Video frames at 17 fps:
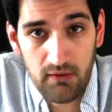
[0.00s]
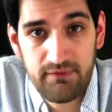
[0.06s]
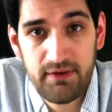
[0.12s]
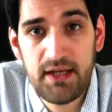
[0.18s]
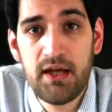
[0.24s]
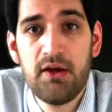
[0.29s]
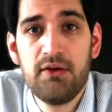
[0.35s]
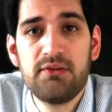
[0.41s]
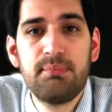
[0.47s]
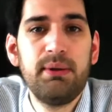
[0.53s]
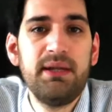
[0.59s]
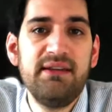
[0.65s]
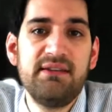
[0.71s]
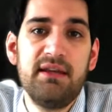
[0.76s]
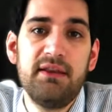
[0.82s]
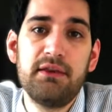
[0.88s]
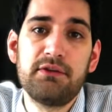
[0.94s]
our videos,
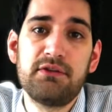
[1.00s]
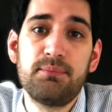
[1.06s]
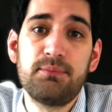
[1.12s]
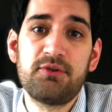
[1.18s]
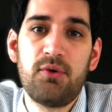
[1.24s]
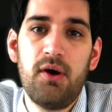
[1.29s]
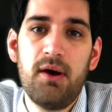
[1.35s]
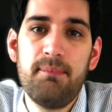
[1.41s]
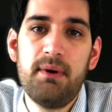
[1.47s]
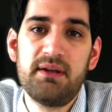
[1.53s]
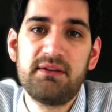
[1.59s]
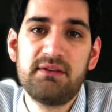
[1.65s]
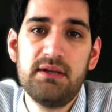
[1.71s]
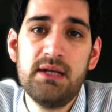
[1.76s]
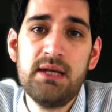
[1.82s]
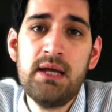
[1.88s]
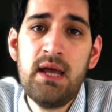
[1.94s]
please hit the subscribe
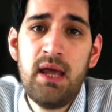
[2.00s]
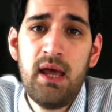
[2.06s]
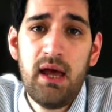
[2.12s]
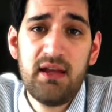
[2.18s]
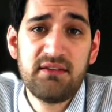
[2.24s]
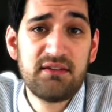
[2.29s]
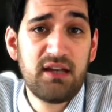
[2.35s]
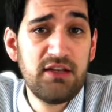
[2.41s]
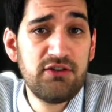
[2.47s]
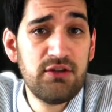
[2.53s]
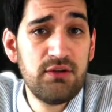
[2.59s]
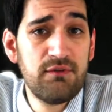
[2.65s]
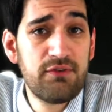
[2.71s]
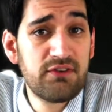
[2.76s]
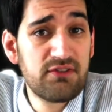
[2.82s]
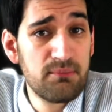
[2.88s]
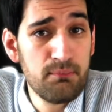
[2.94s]
button. And stay
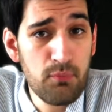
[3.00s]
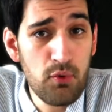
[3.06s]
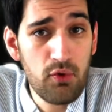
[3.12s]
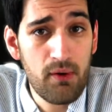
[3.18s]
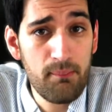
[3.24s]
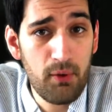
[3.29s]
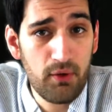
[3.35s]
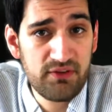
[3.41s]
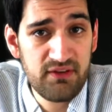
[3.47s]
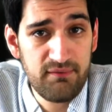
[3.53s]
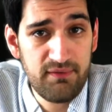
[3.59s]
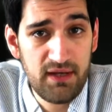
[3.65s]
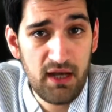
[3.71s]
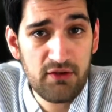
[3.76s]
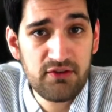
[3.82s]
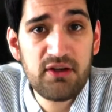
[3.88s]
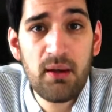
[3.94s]
tuned for some more unboxing
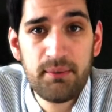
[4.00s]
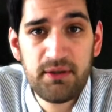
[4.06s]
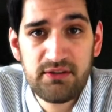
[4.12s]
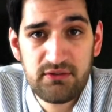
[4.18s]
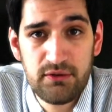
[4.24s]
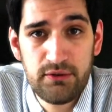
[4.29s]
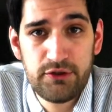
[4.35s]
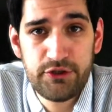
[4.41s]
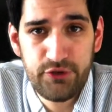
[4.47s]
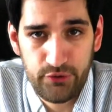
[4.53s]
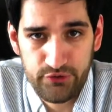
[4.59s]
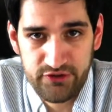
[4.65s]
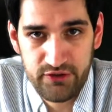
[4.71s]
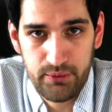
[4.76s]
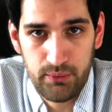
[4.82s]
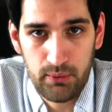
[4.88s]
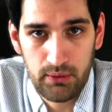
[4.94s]
videos coming soon to
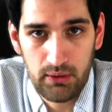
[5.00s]
Doctor Who